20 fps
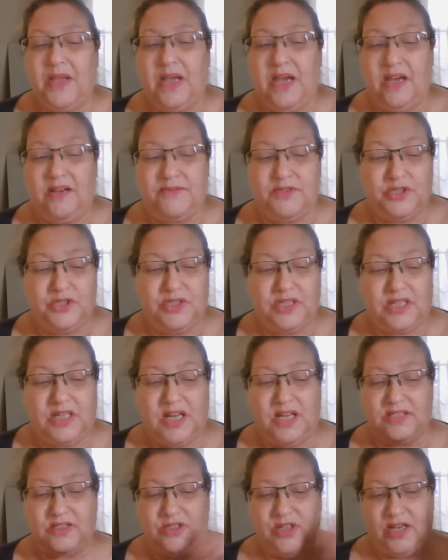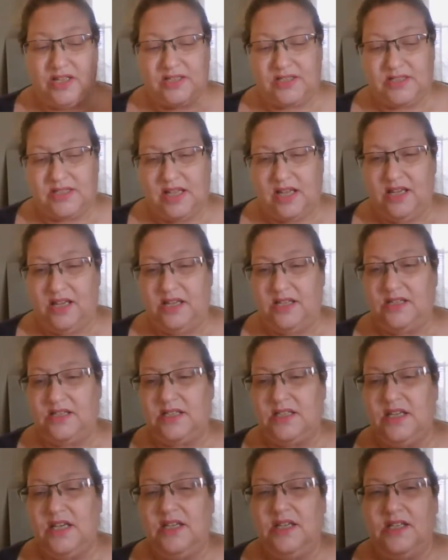after the contract's
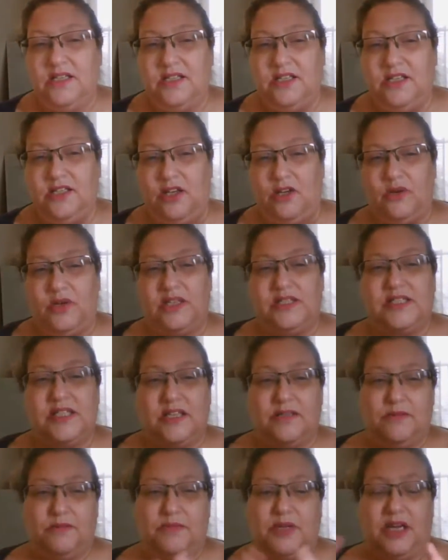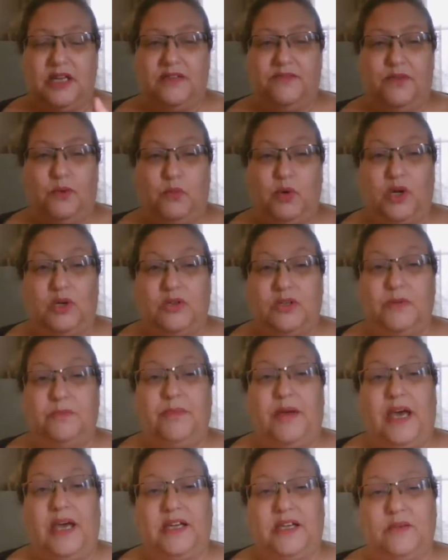signed, I send them kind of a welcome
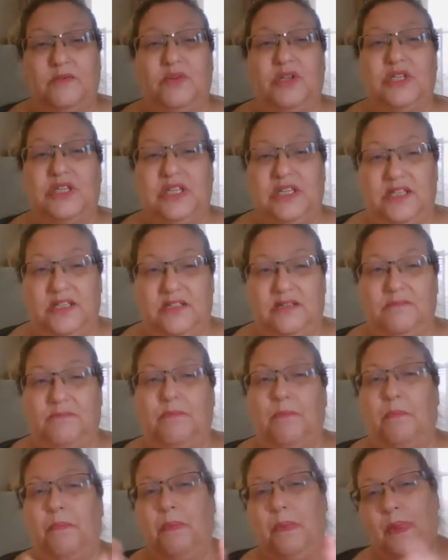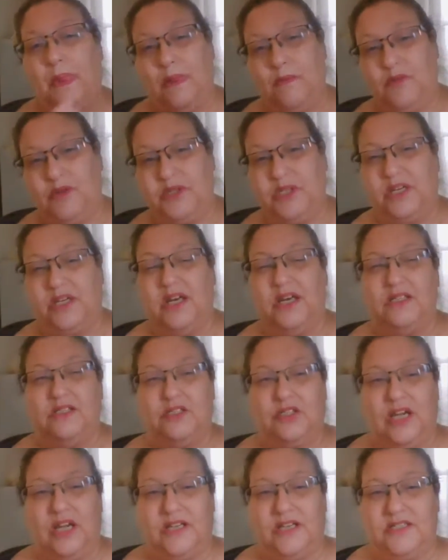packet with the
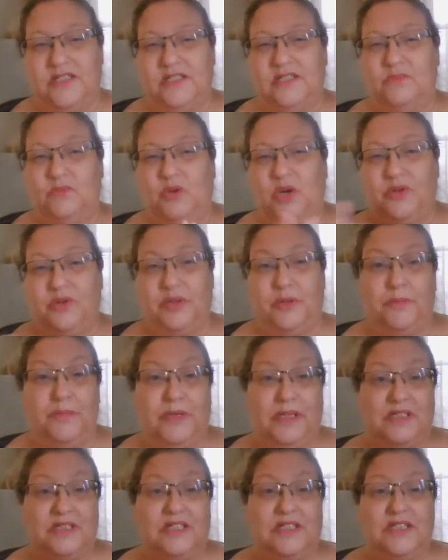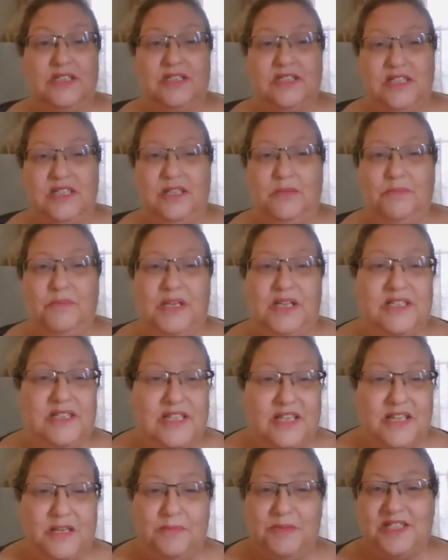contract and welcoming to the team,
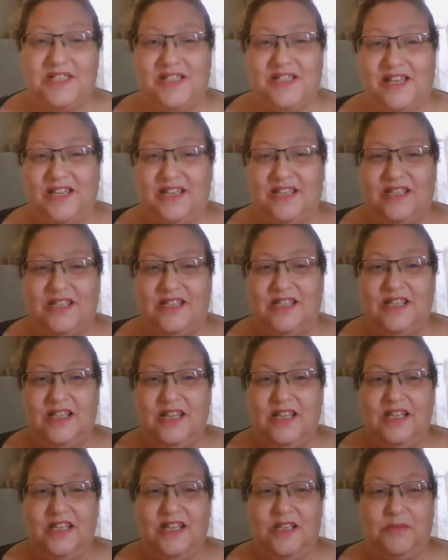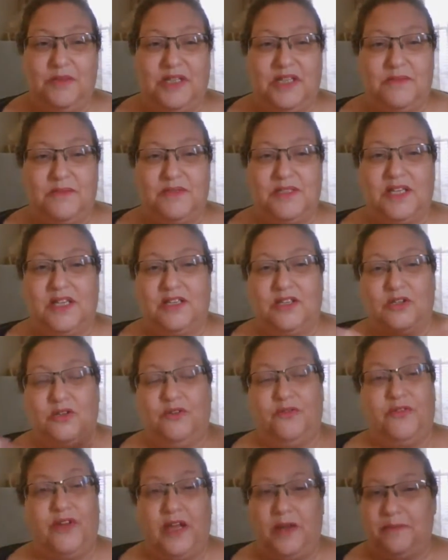because I am excited. It becomes like a
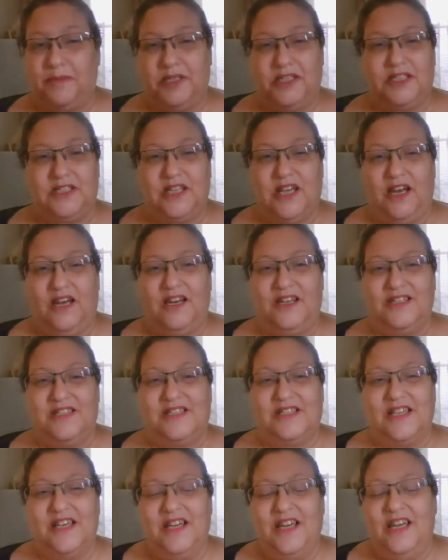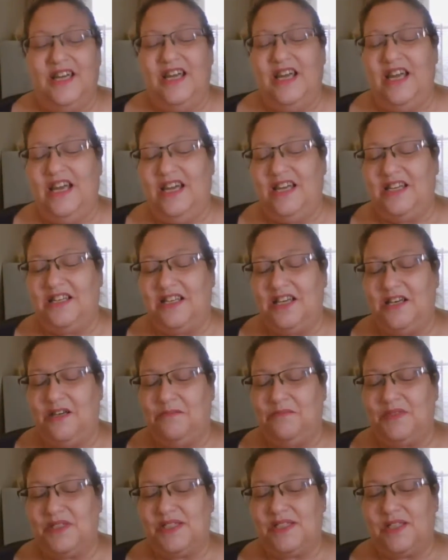little family to us.
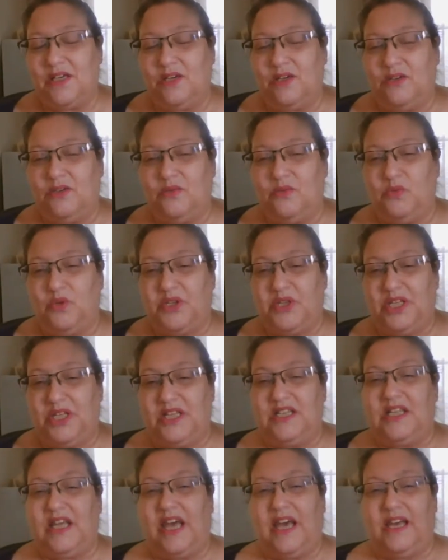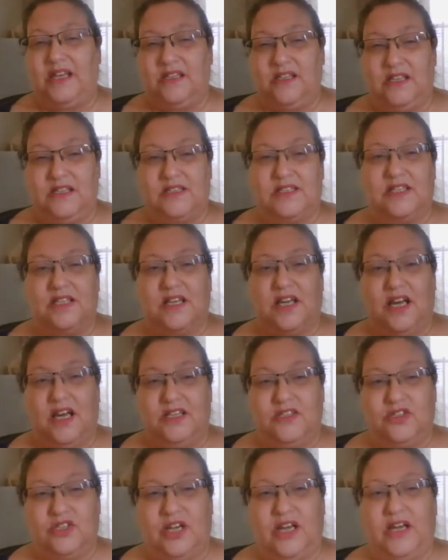And so within that is the
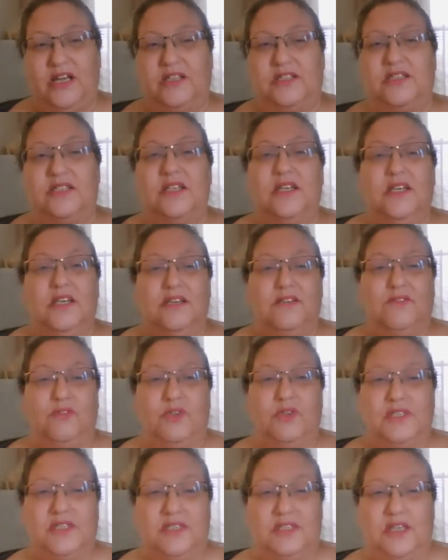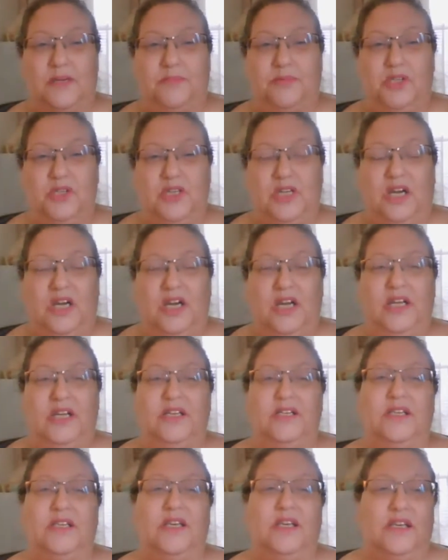contract, of course, the
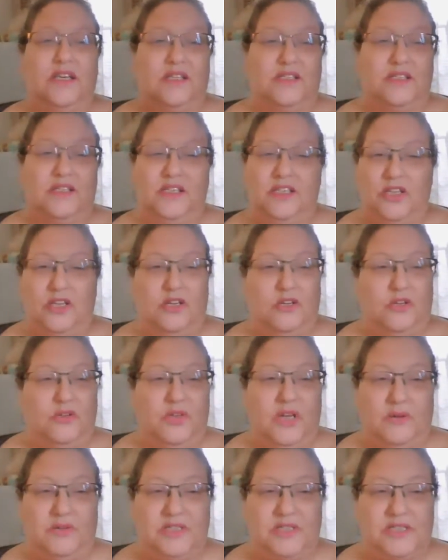W-9, and how